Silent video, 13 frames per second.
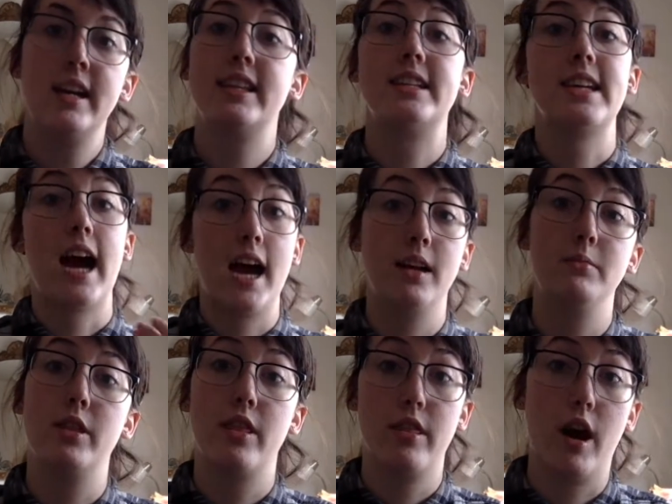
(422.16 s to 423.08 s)
the time
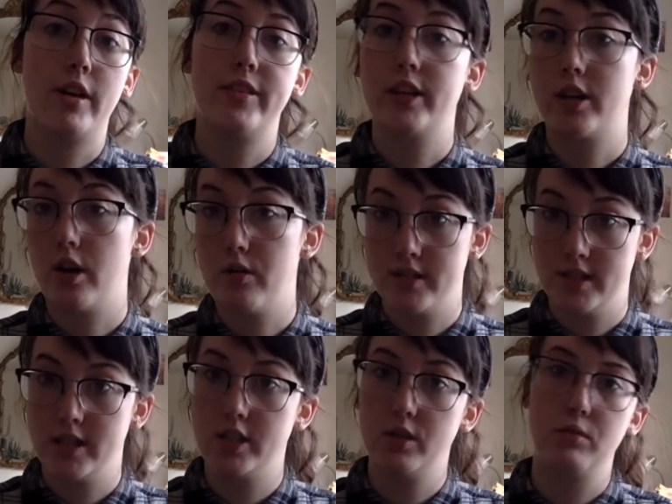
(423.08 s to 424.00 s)
and thought that goes
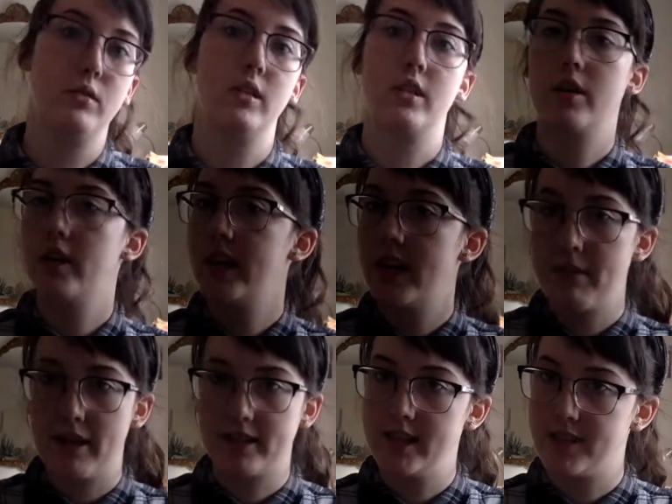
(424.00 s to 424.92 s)
into learning
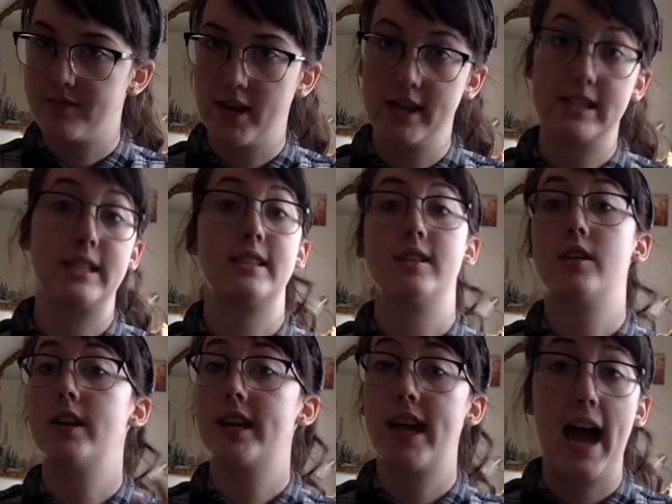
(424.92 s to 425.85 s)
about these phrases,
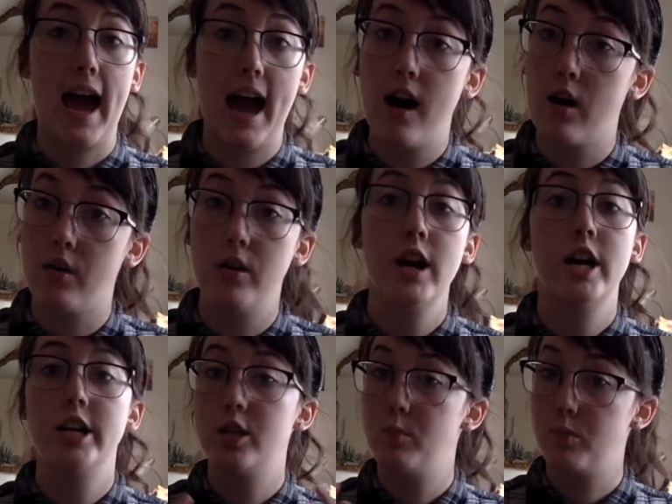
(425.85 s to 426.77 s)
learning how
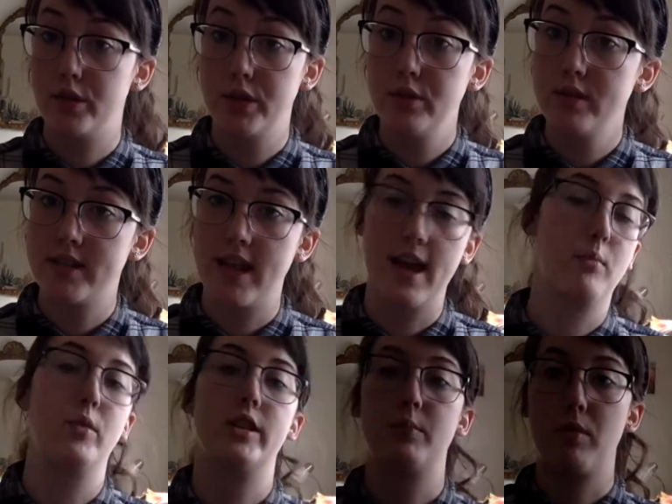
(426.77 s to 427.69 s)
to produce them
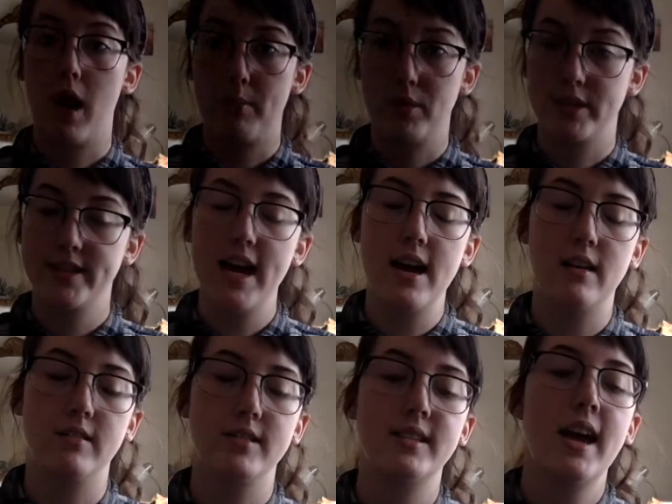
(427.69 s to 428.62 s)
with the proper
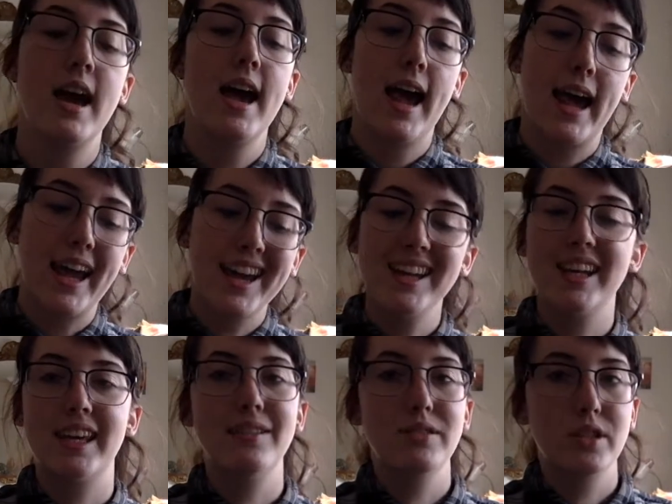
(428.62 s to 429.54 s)
sounds, and
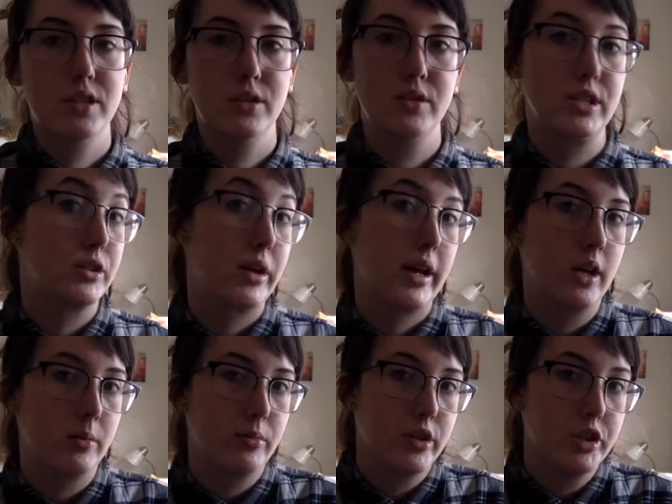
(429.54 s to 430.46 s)
it gives the students a
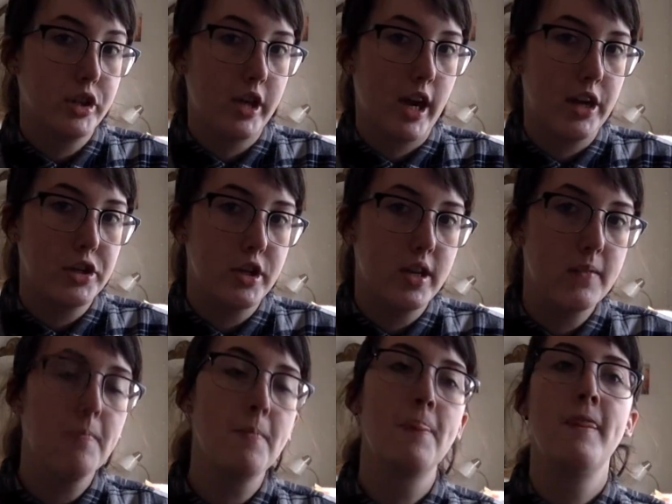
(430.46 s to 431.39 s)
greater appreciation